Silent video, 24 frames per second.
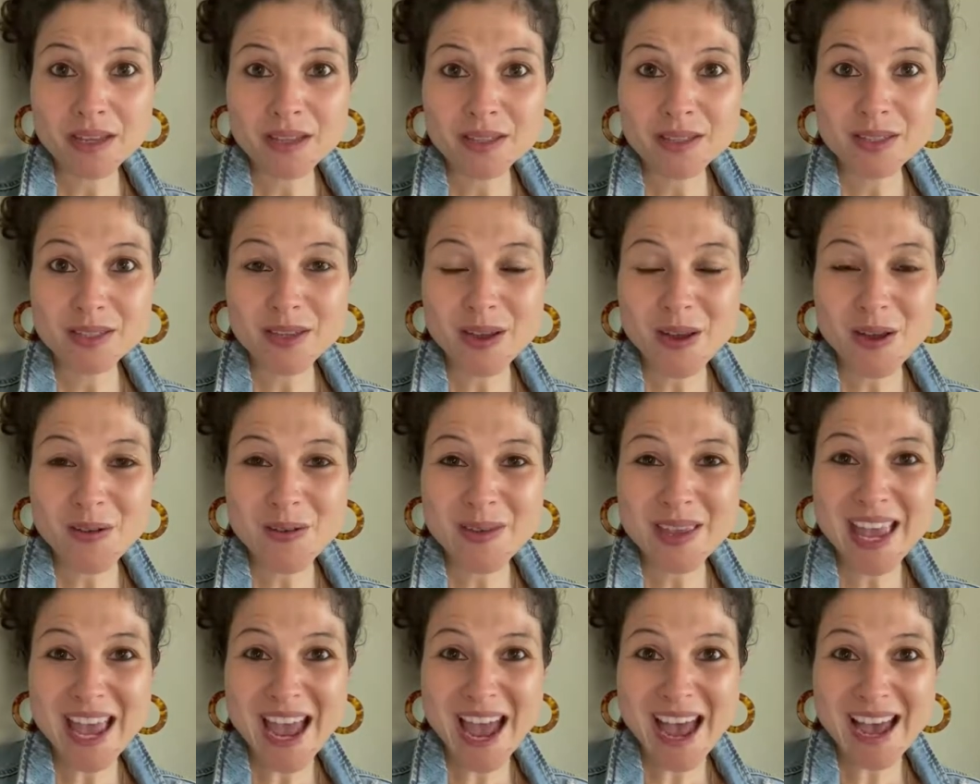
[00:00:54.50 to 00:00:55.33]
So
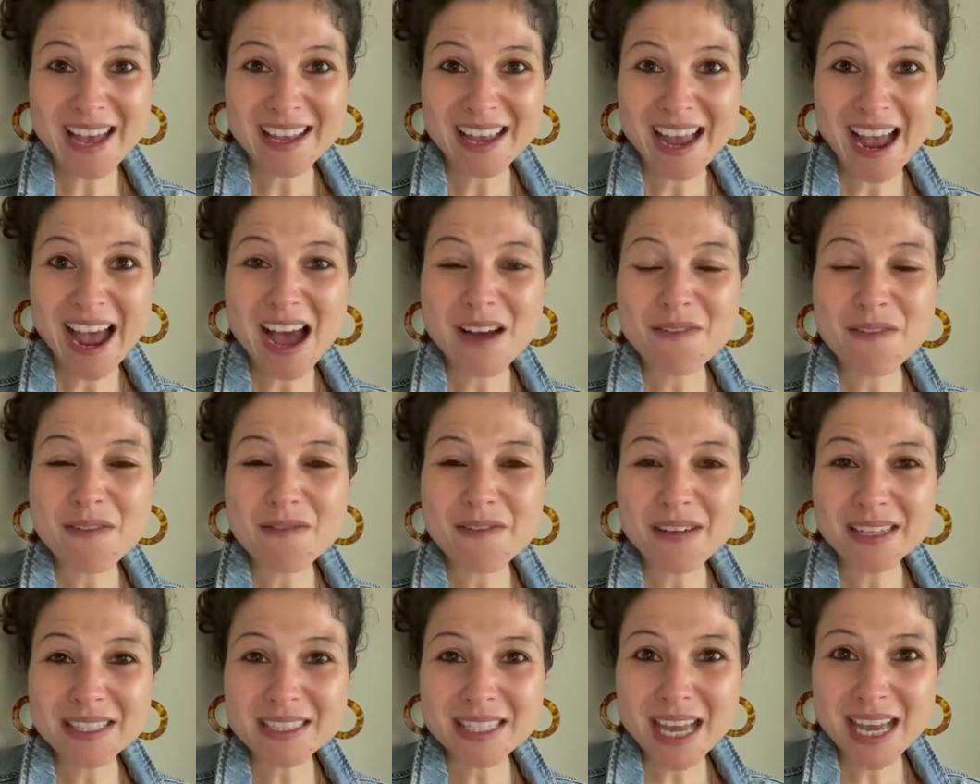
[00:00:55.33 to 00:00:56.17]
yeah, have a
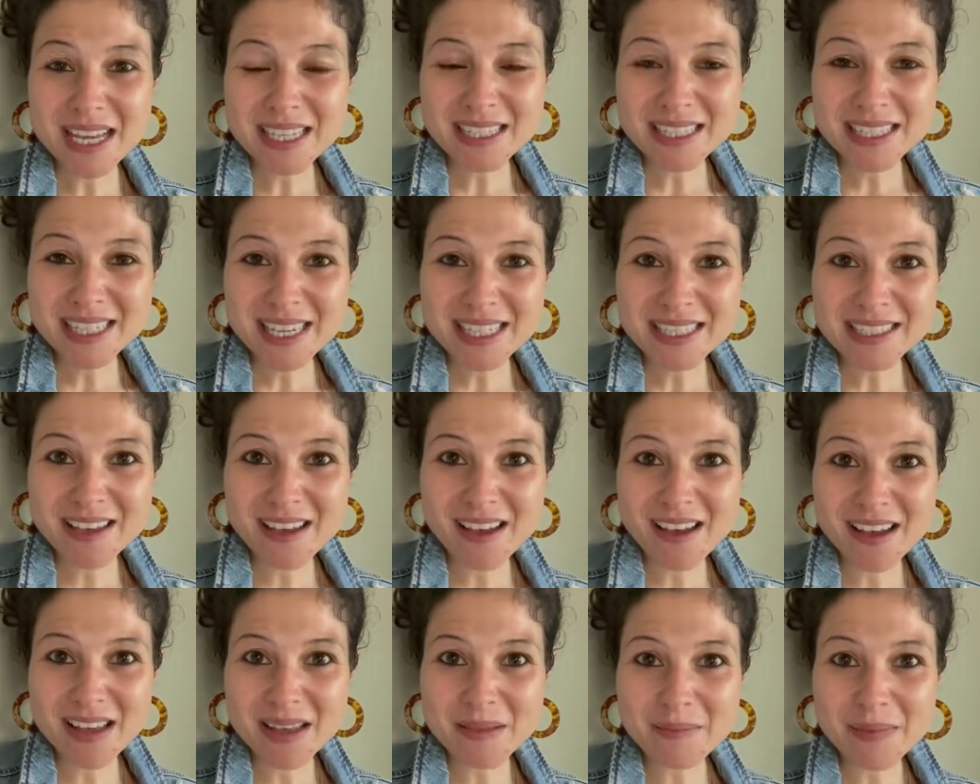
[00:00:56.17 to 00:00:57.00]
fantastic
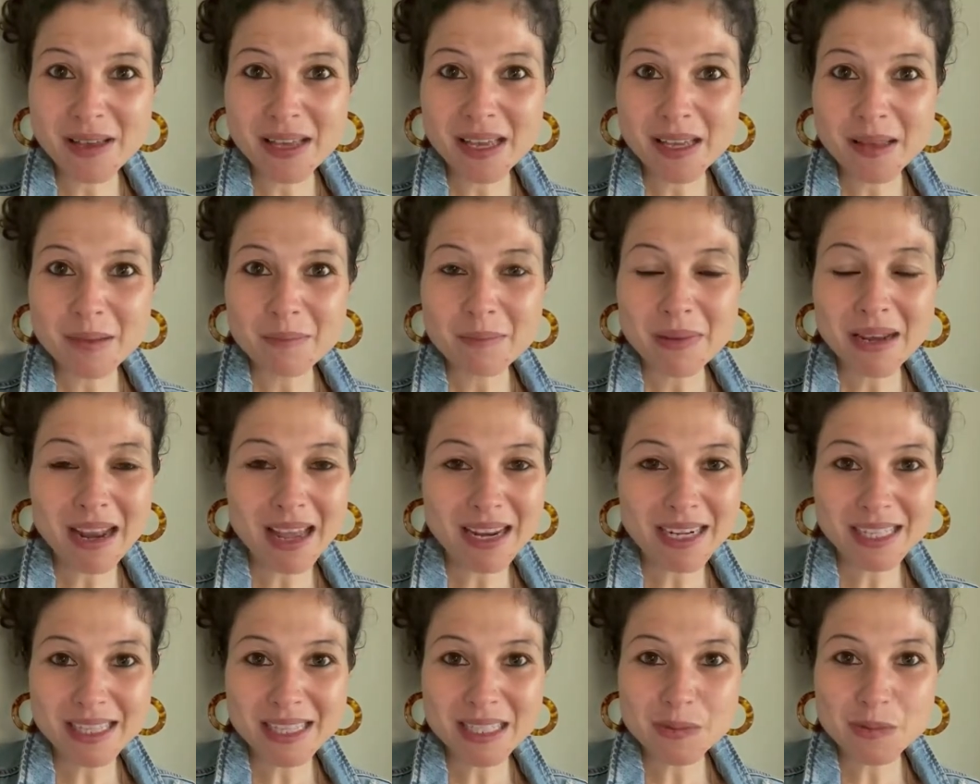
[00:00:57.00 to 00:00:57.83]
time
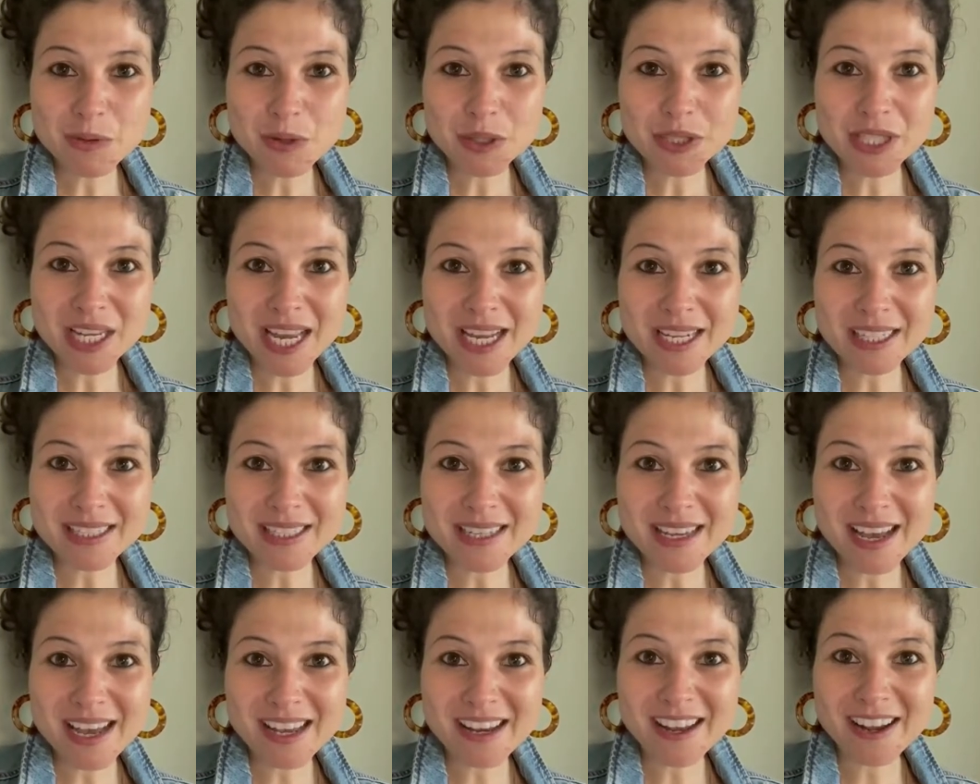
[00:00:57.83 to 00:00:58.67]
planning this project
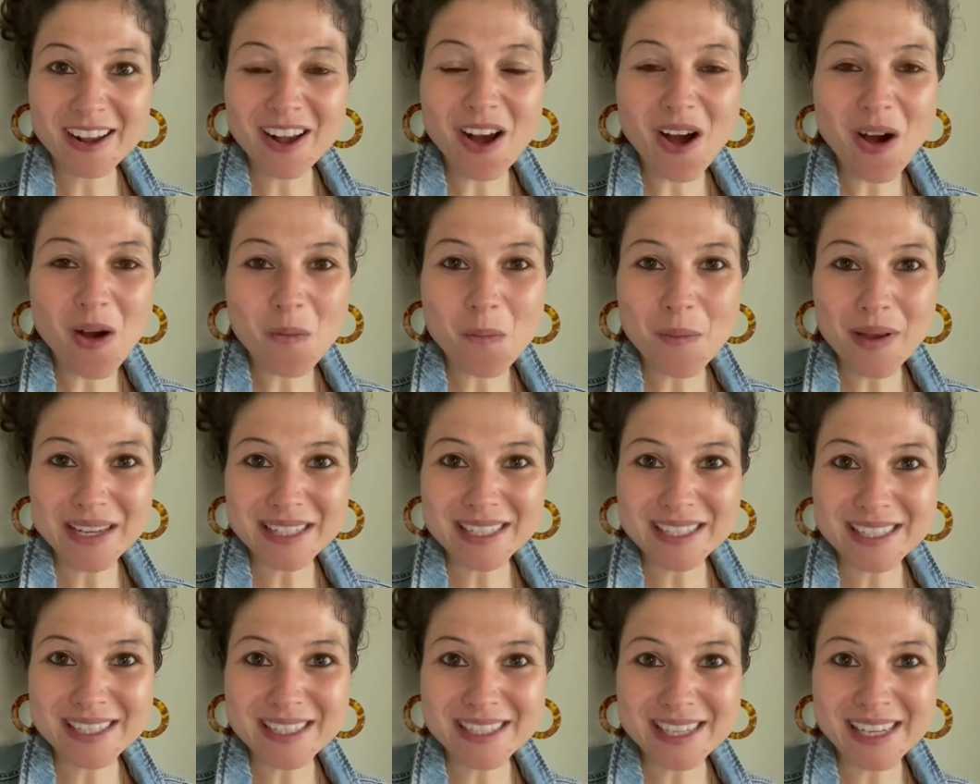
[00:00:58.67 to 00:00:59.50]
and I can't wait
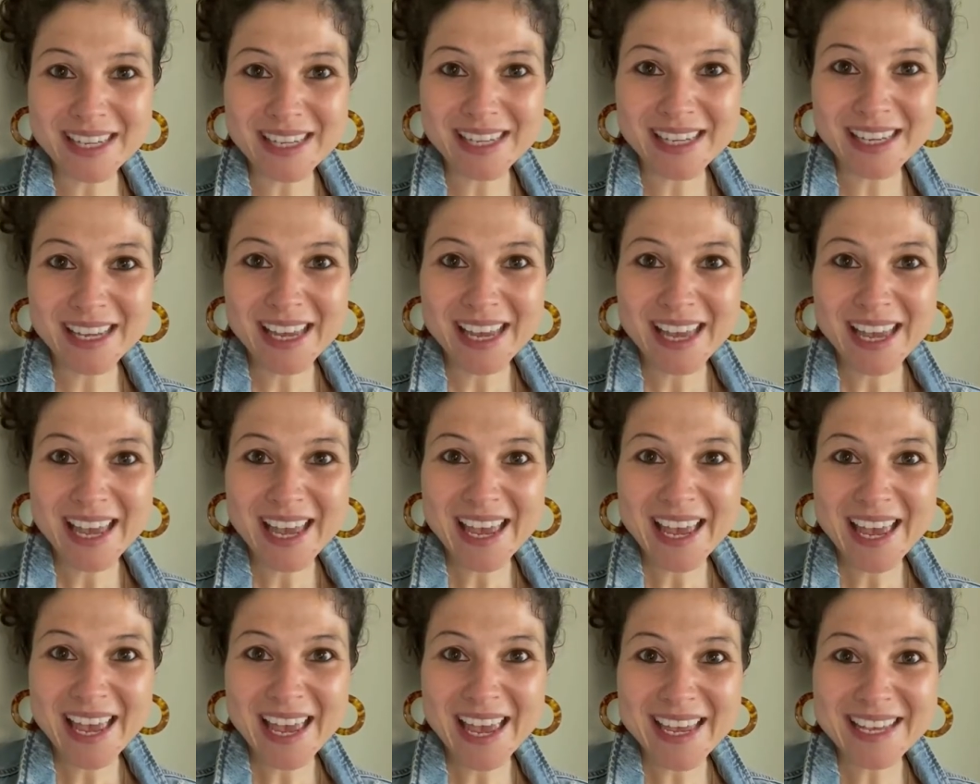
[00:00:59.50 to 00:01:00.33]
to see
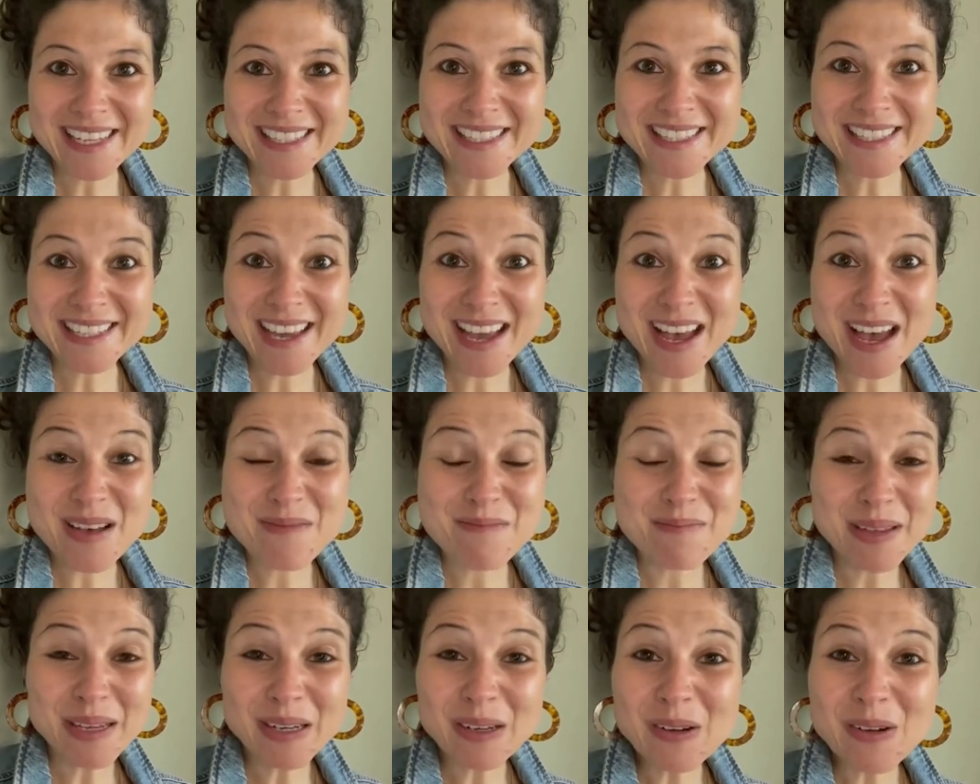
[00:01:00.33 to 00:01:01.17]
it
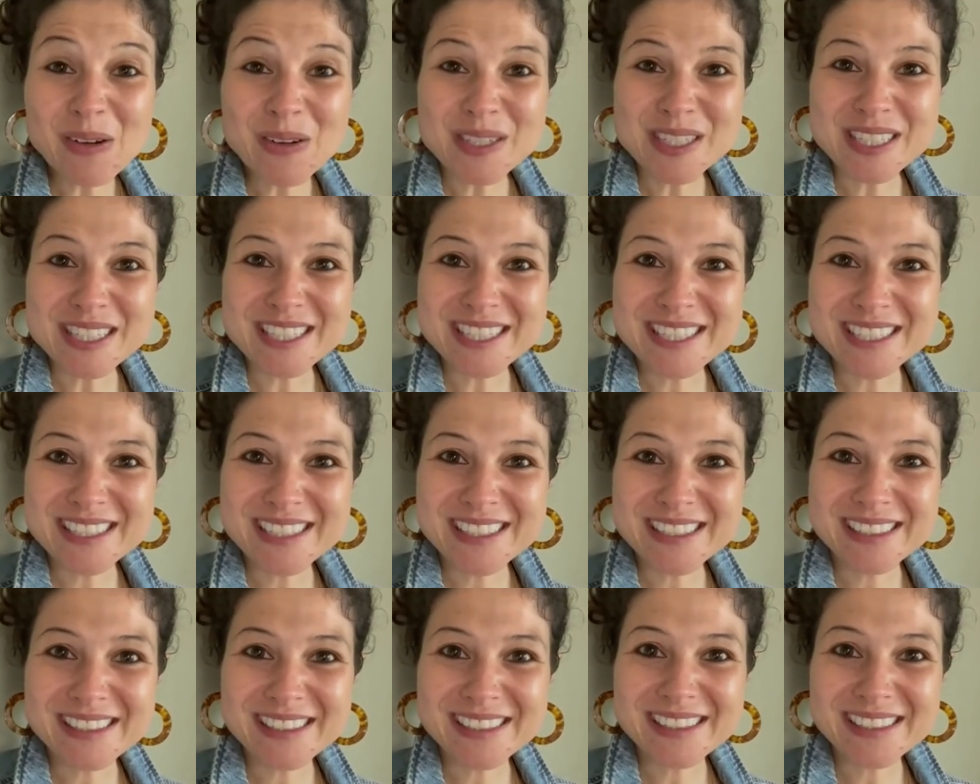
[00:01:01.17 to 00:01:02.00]
be launched.